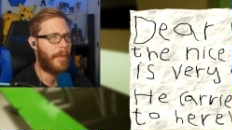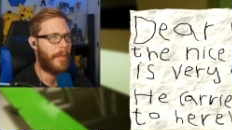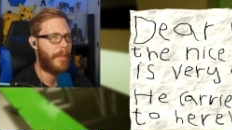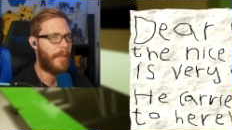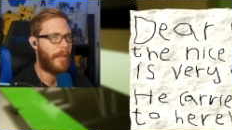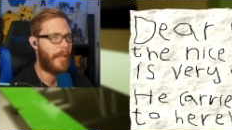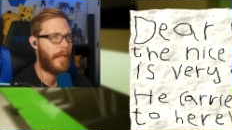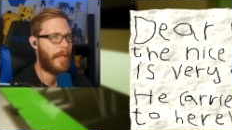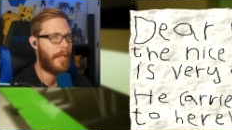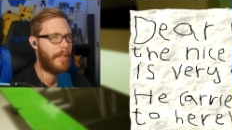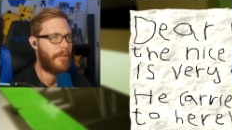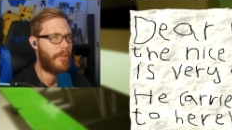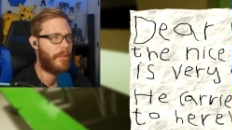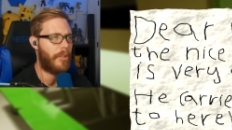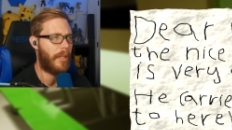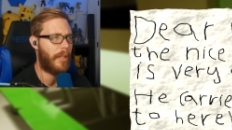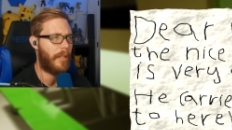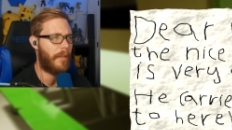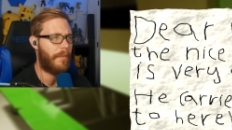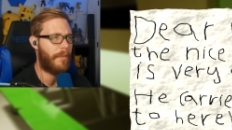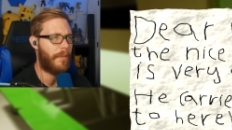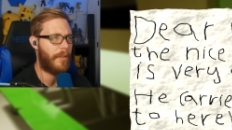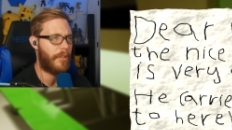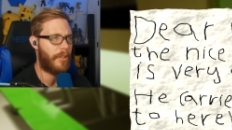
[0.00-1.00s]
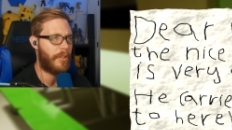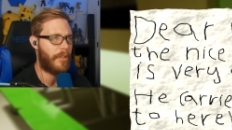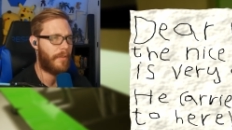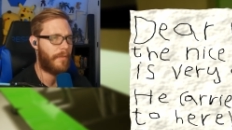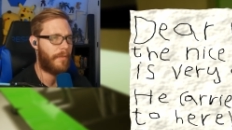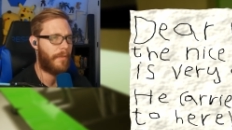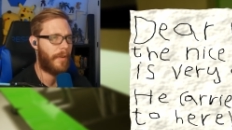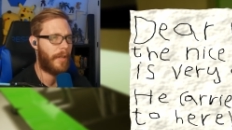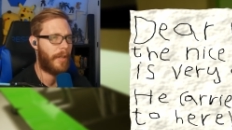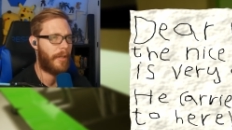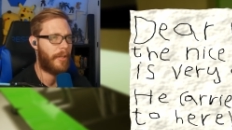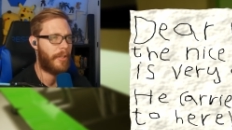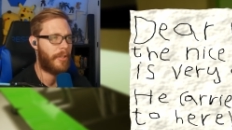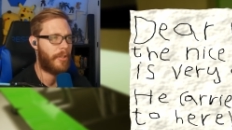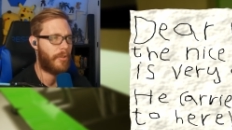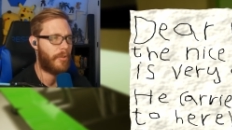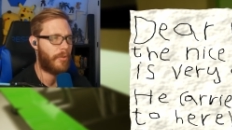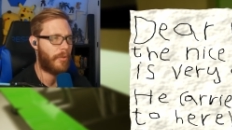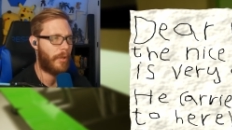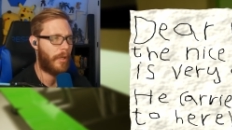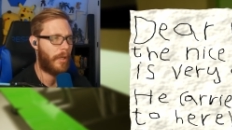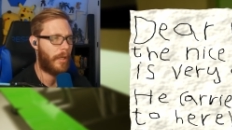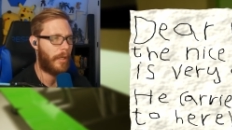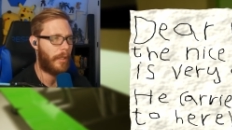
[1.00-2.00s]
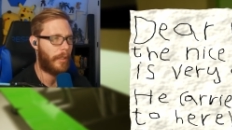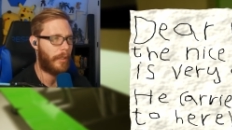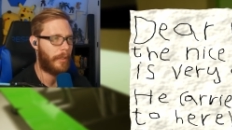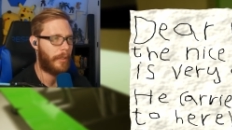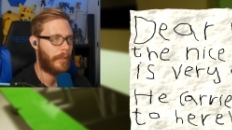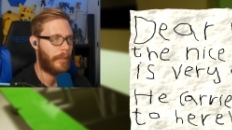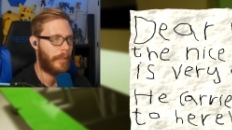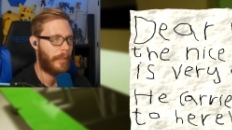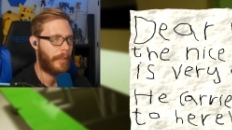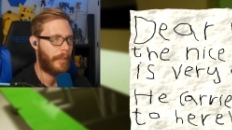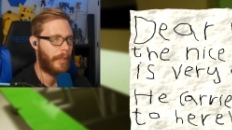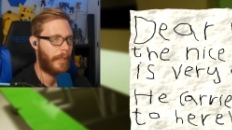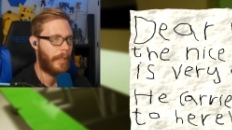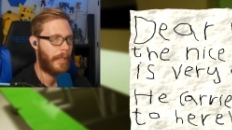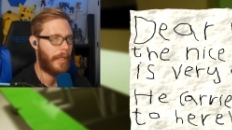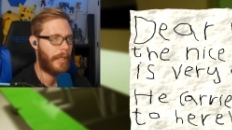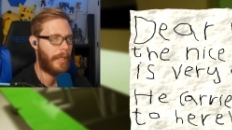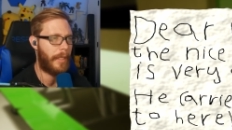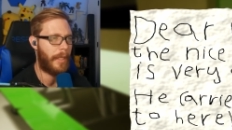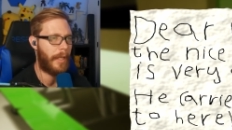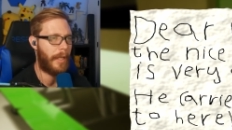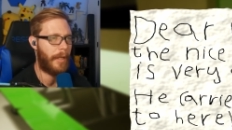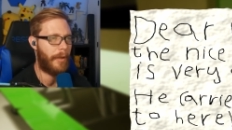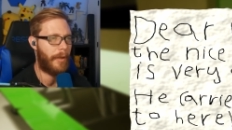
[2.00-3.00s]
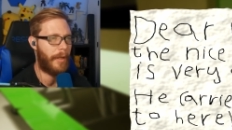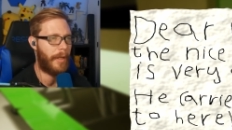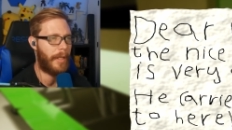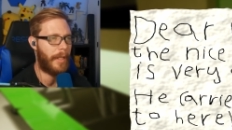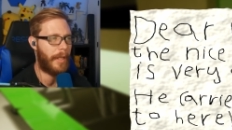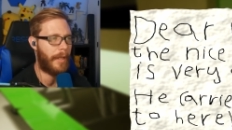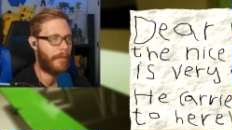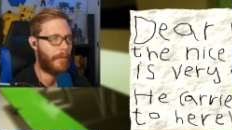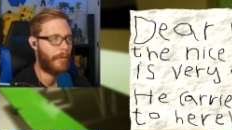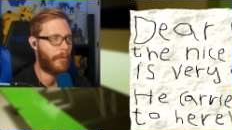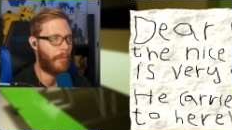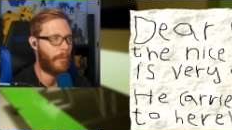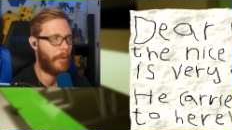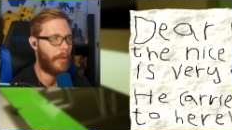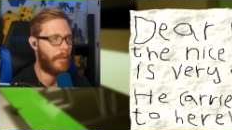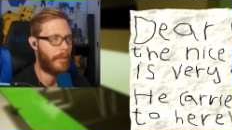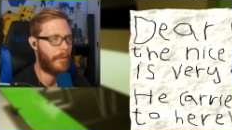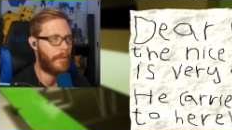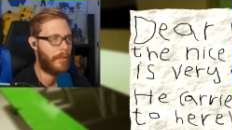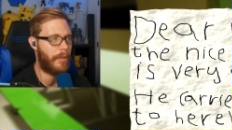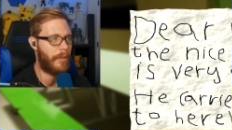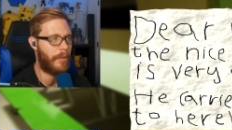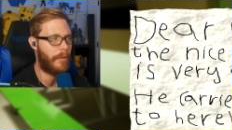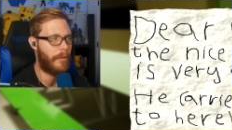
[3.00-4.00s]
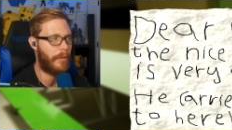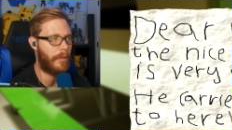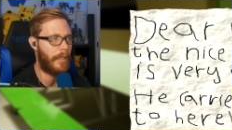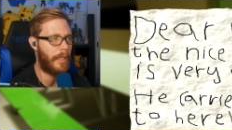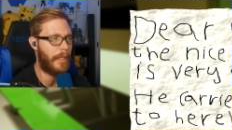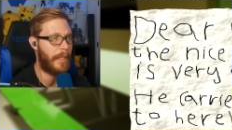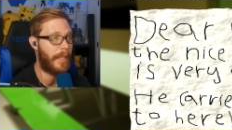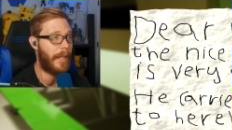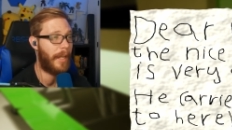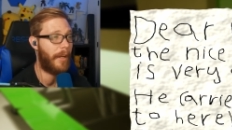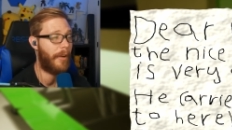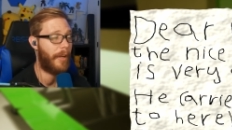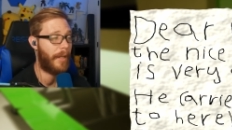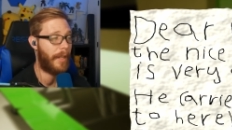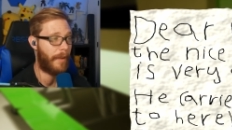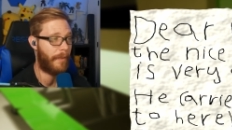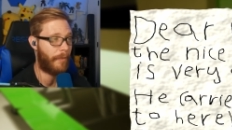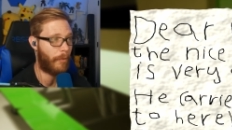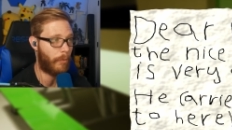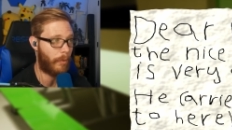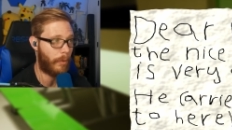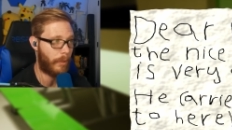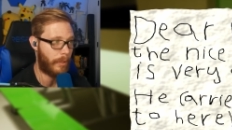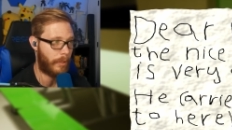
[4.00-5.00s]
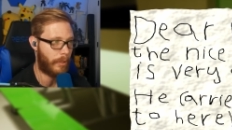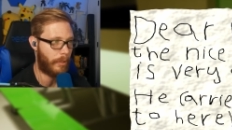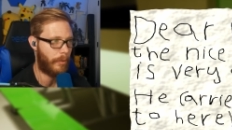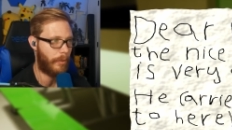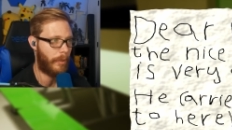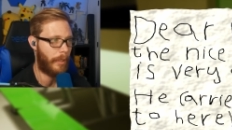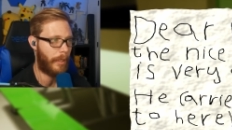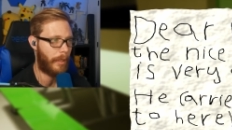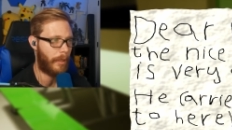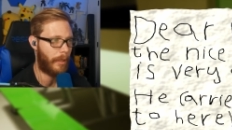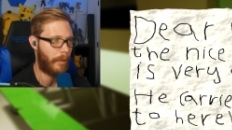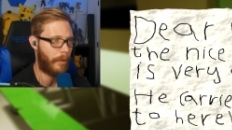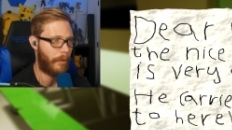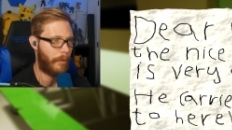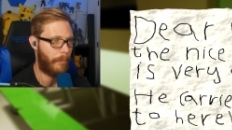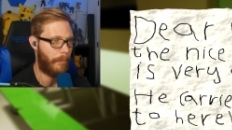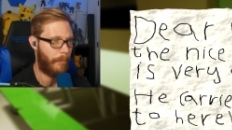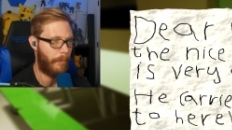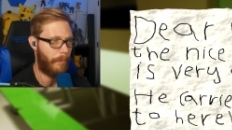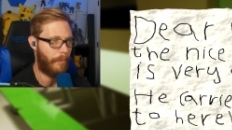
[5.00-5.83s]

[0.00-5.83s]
the nice jellyfish is very strong. He carried everyone he carried everyone to here.